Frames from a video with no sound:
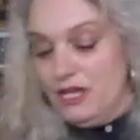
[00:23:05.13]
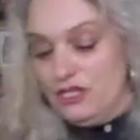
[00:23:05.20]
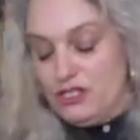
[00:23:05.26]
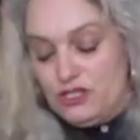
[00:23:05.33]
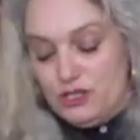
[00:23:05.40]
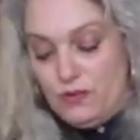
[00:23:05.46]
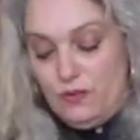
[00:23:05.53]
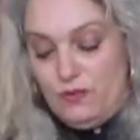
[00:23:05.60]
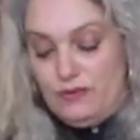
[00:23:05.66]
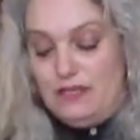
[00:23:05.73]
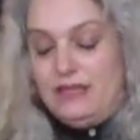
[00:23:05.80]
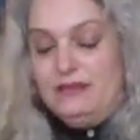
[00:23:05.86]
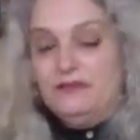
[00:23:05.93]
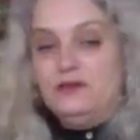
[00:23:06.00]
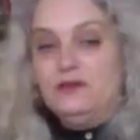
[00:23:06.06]
So
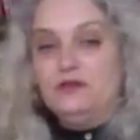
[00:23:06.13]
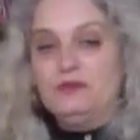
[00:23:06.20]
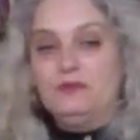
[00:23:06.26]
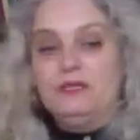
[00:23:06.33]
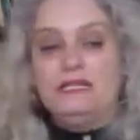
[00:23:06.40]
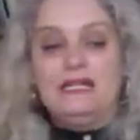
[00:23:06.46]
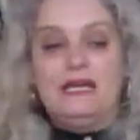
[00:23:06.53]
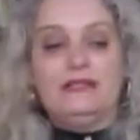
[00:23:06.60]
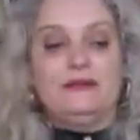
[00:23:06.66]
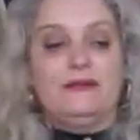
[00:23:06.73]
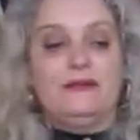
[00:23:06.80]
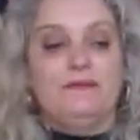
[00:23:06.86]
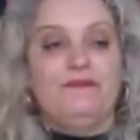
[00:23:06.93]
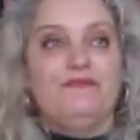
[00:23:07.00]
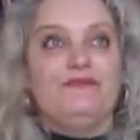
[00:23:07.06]
that tells me
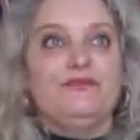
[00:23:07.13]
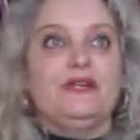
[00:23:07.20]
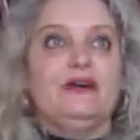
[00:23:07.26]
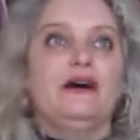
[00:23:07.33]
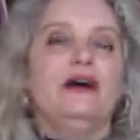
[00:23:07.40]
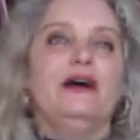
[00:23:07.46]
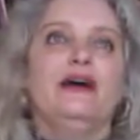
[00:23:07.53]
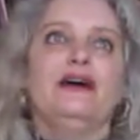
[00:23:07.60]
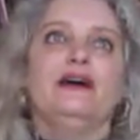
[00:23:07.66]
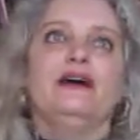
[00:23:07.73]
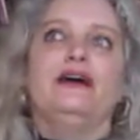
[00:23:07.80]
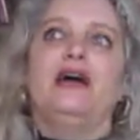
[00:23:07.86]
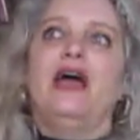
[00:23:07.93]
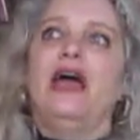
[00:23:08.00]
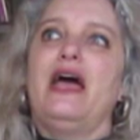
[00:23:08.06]
that uh,
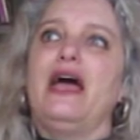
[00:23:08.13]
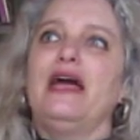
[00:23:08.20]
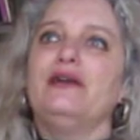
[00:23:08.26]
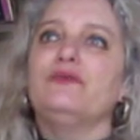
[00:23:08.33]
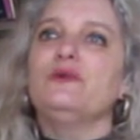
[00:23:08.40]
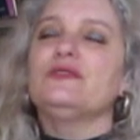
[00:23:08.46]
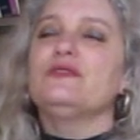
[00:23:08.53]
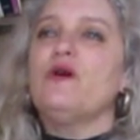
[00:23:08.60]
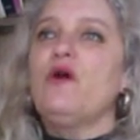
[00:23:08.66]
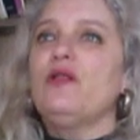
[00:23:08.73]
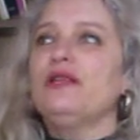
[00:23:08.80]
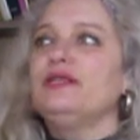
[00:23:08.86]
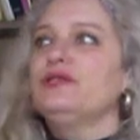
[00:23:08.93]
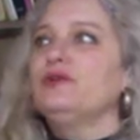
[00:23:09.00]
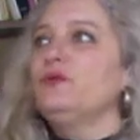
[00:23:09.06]
it was
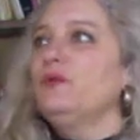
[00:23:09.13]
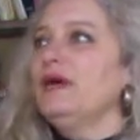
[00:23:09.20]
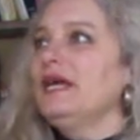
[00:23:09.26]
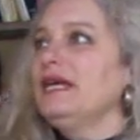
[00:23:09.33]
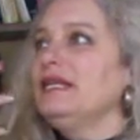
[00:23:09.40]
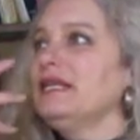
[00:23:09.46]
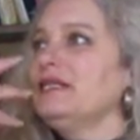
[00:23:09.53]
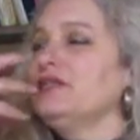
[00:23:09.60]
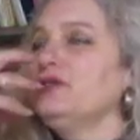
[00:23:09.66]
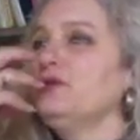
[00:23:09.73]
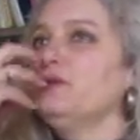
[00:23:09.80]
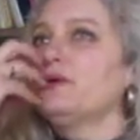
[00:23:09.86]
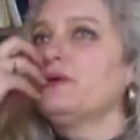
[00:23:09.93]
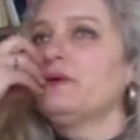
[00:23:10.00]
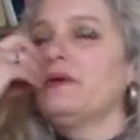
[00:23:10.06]
all in the way that you
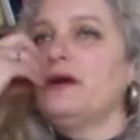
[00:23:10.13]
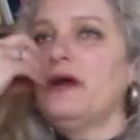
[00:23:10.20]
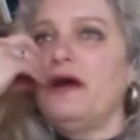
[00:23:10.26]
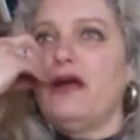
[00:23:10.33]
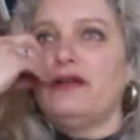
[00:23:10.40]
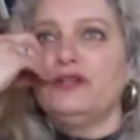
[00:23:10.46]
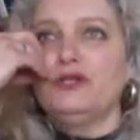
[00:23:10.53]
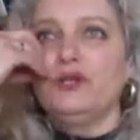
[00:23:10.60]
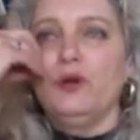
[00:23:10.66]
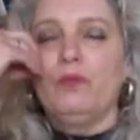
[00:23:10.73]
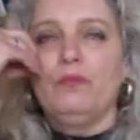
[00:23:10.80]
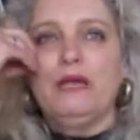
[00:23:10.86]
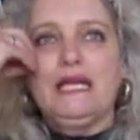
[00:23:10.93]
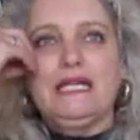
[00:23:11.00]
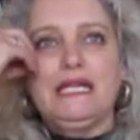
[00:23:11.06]
were, uh, you know,
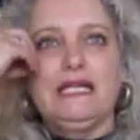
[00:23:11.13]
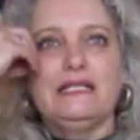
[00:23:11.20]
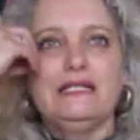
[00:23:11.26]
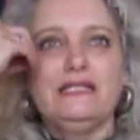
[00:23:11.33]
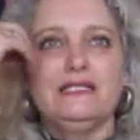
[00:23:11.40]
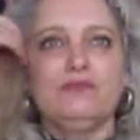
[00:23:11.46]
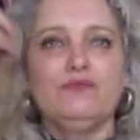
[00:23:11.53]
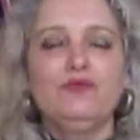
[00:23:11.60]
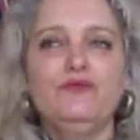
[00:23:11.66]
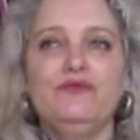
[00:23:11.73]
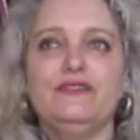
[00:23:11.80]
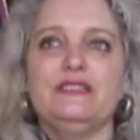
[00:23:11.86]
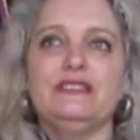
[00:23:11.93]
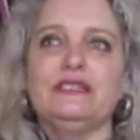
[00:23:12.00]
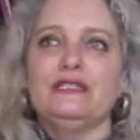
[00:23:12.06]
making these
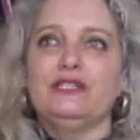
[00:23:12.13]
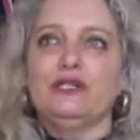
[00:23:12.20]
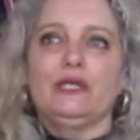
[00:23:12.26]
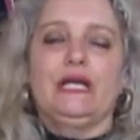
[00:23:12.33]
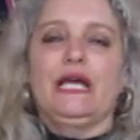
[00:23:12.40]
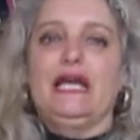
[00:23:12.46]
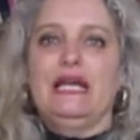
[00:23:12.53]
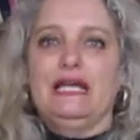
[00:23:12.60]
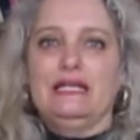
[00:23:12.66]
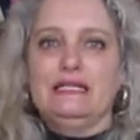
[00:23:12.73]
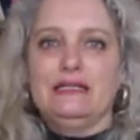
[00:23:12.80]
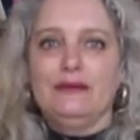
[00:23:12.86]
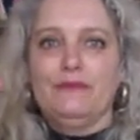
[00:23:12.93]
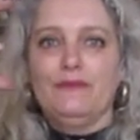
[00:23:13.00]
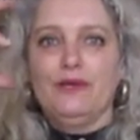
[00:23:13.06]
movies in your
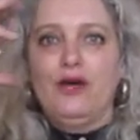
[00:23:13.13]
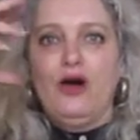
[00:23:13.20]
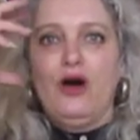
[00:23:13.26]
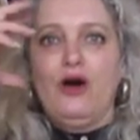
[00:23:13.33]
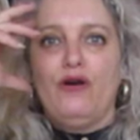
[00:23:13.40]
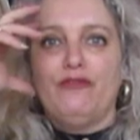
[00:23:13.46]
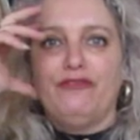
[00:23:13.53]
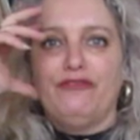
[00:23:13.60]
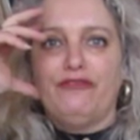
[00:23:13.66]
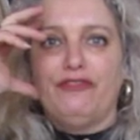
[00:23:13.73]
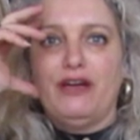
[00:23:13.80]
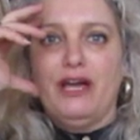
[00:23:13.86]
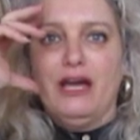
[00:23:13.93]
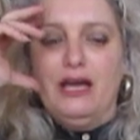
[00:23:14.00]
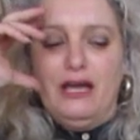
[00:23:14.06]
head
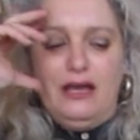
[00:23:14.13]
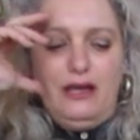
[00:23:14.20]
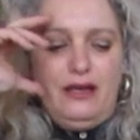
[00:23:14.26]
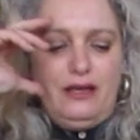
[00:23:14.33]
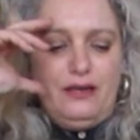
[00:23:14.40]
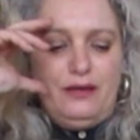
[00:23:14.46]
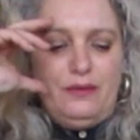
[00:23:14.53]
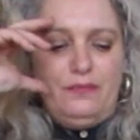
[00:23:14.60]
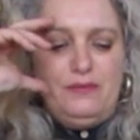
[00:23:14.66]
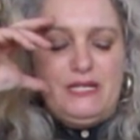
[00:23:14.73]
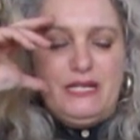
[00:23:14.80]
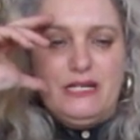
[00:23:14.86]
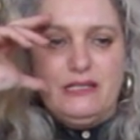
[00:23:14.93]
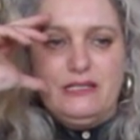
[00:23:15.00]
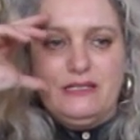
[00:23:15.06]
of, uh,
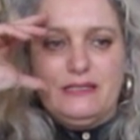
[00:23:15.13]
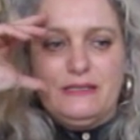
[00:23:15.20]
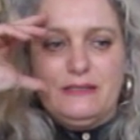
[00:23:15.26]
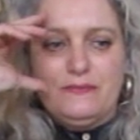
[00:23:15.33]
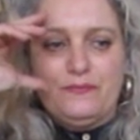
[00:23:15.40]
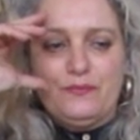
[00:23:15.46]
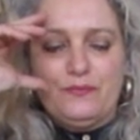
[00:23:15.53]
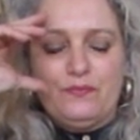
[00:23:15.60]
because